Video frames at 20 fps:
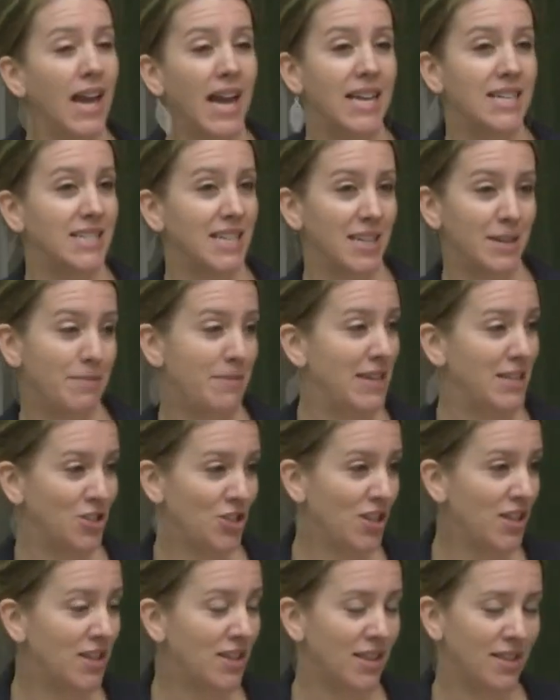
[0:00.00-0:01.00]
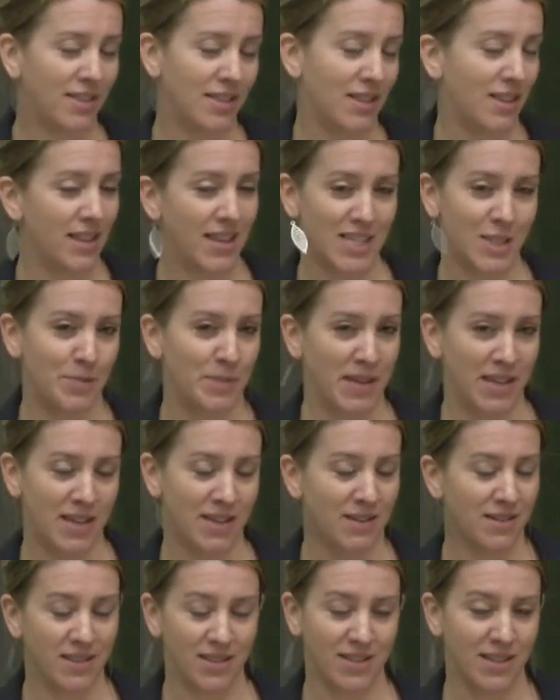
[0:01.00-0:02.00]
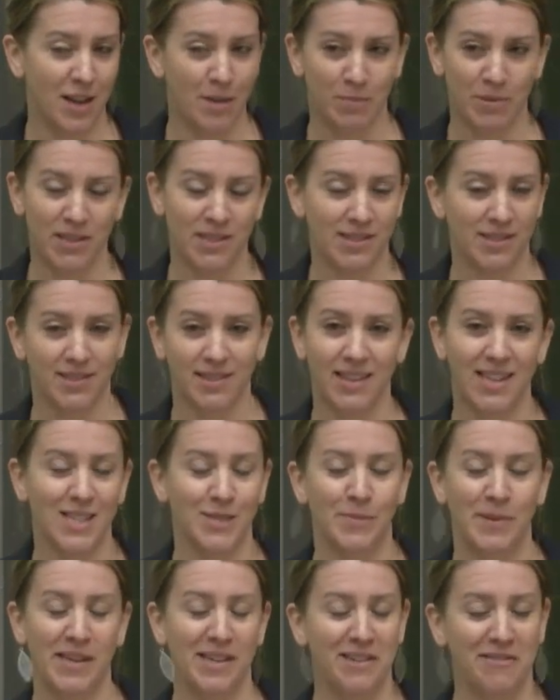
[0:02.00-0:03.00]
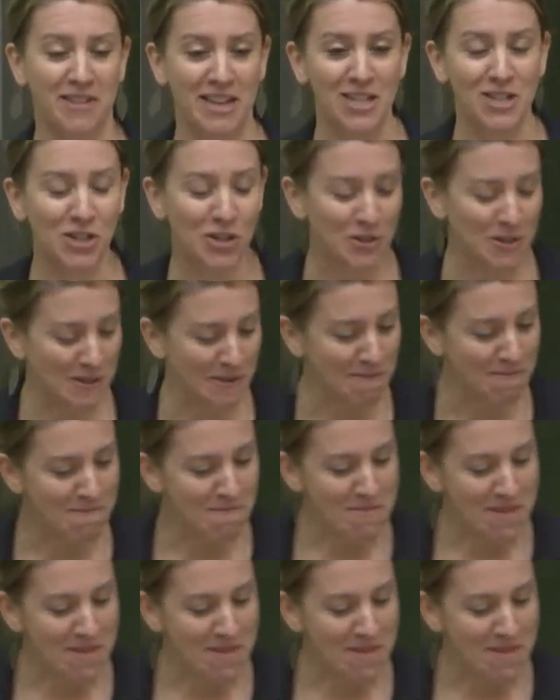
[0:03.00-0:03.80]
I didn't mention the, the lesbian, the topless lesbian Avengers.